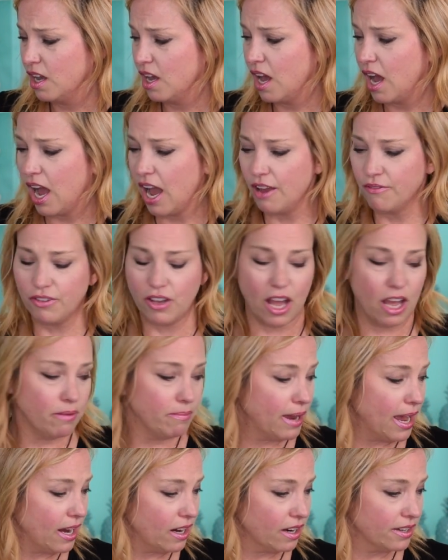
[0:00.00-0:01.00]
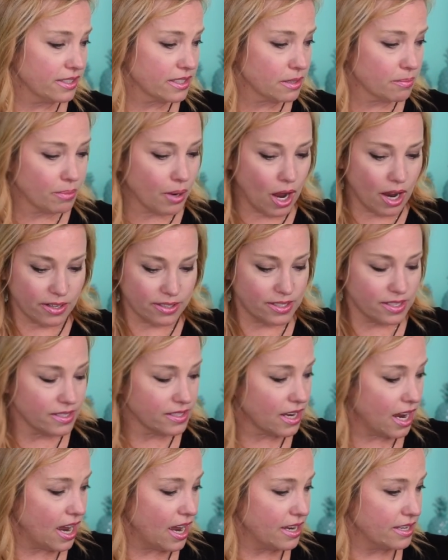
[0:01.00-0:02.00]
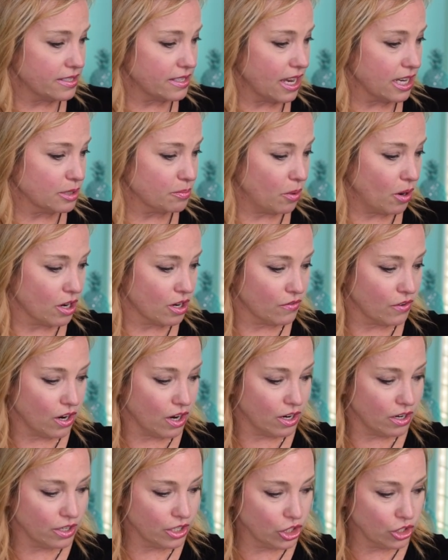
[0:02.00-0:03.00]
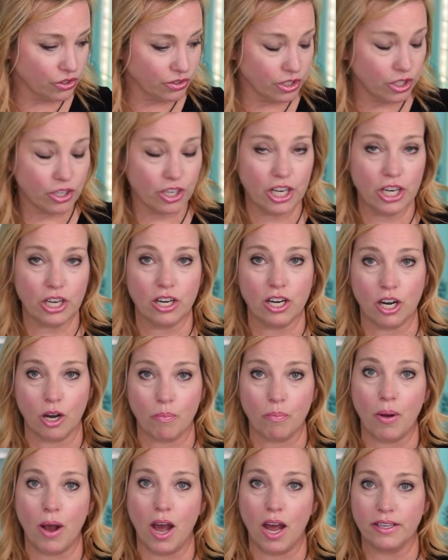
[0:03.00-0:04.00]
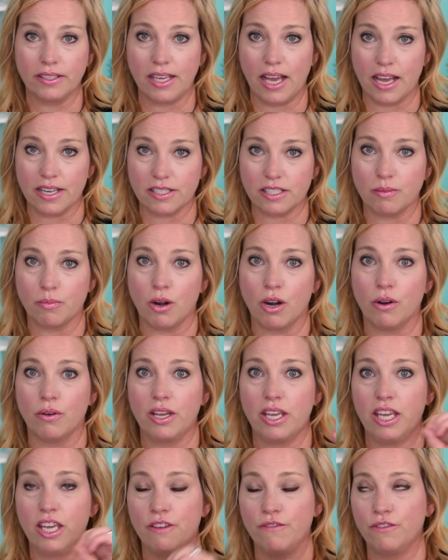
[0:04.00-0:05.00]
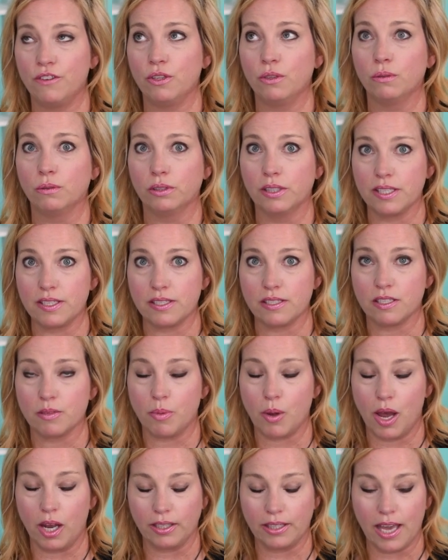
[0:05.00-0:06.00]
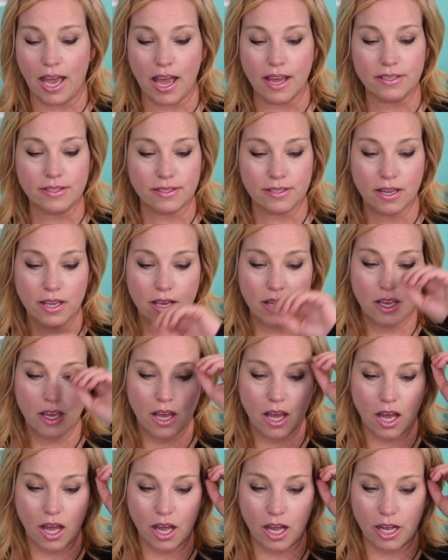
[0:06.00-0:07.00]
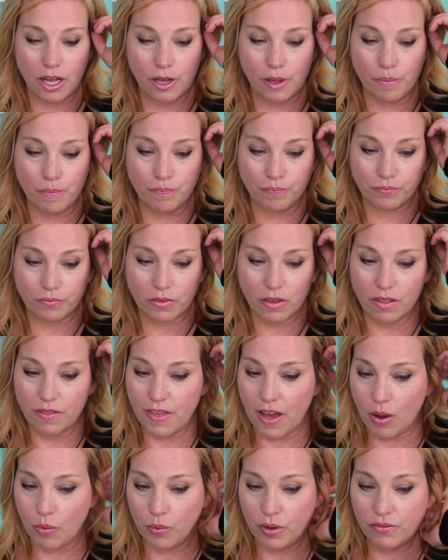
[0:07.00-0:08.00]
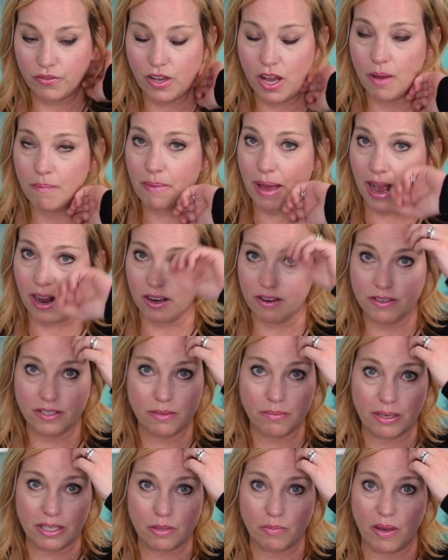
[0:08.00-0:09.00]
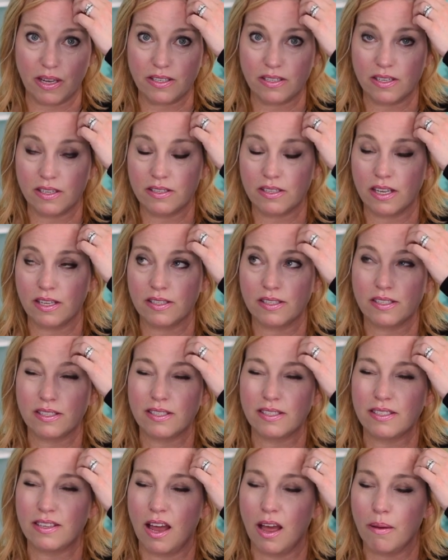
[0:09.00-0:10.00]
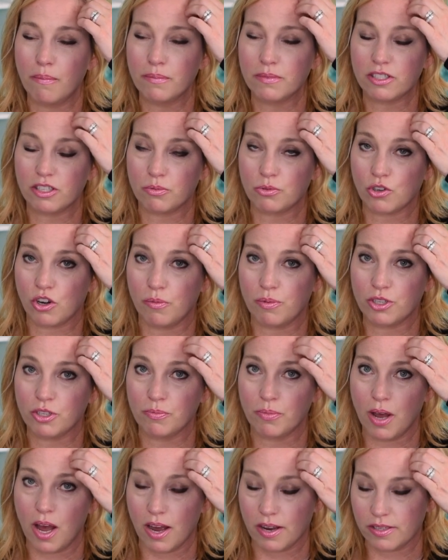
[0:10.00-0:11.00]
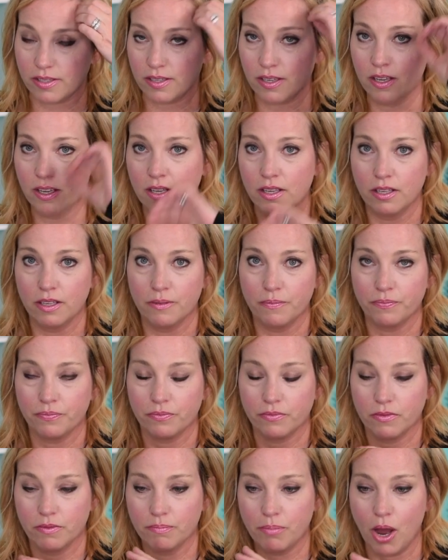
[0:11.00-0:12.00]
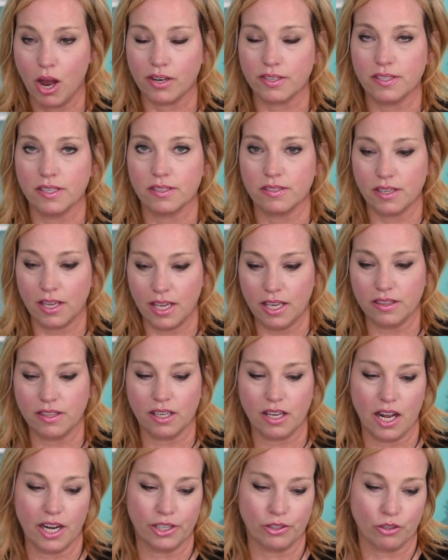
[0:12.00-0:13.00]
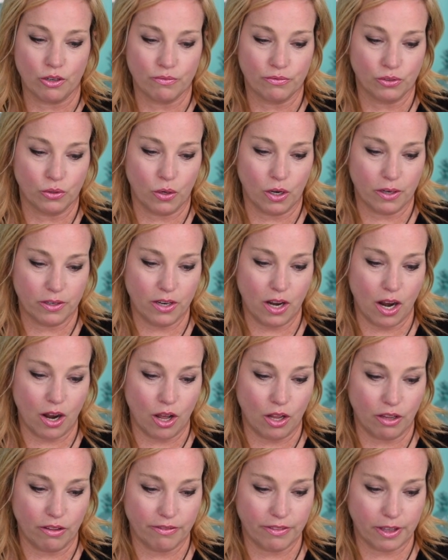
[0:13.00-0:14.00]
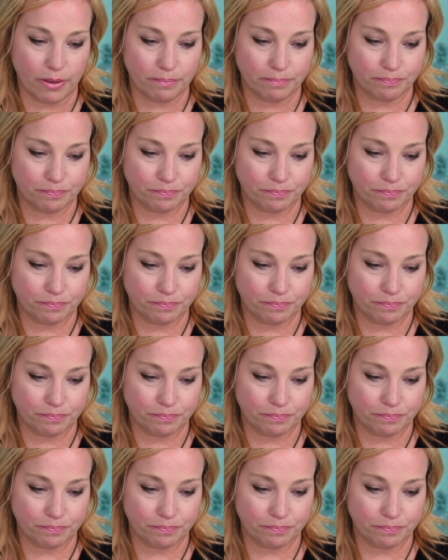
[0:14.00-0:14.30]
I've cut back on some boxes, guys, as part of our, you're here on our podcast tomorrow, if you listen to podcasts, that we've cut back on some expenses and some subscription boxes hit the cutting room floor, not all of them.